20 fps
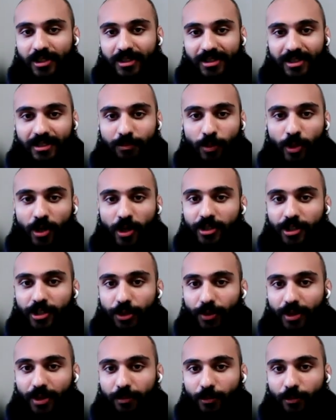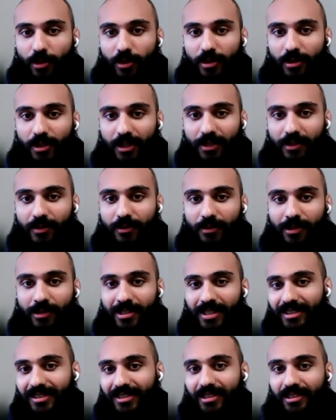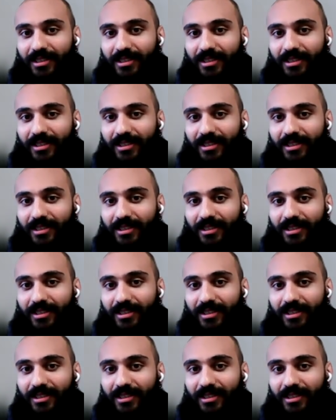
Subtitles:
just doesn't bother you anymore. Like,